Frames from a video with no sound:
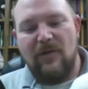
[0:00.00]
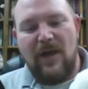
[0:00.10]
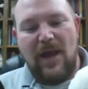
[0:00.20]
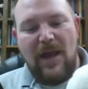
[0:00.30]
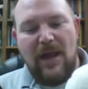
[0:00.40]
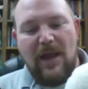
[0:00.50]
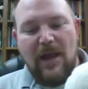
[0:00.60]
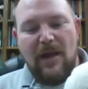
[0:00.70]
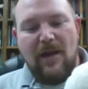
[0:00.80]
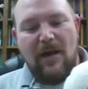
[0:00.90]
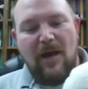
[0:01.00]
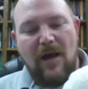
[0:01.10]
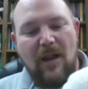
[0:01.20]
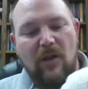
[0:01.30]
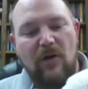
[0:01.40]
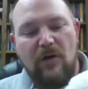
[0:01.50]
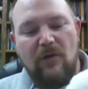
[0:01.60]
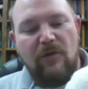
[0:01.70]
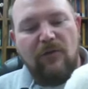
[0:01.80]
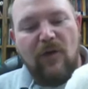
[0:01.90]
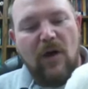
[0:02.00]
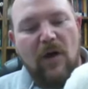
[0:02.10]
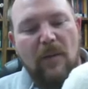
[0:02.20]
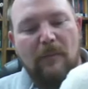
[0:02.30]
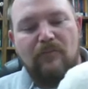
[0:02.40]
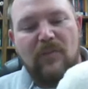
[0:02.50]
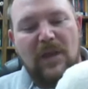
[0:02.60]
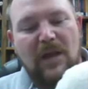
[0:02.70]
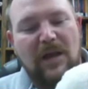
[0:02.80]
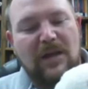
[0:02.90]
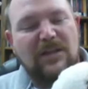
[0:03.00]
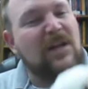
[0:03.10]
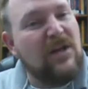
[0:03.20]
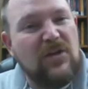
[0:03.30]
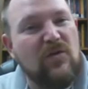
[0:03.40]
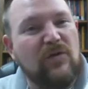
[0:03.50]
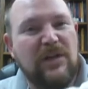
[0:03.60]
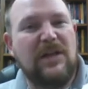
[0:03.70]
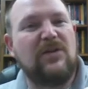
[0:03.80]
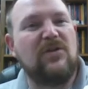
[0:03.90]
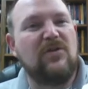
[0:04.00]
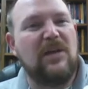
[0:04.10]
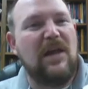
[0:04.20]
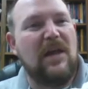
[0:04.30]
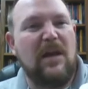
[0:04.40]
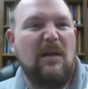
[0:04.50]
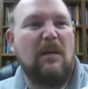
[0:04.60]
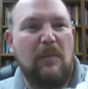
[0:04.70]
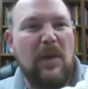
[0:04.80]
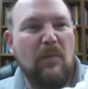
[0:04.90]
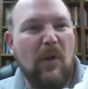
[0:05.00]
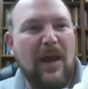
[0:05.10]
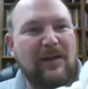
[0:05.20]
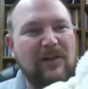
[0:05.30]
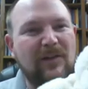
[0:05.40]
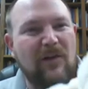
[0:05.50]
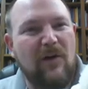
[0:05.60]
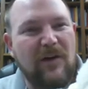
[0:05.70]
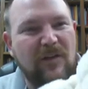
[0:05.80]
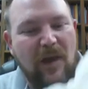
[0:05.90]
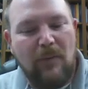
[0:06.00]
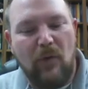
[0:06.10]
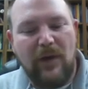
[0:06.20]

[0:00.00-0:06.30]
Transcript: They learned from Sunday school teachers and people like this, our disciple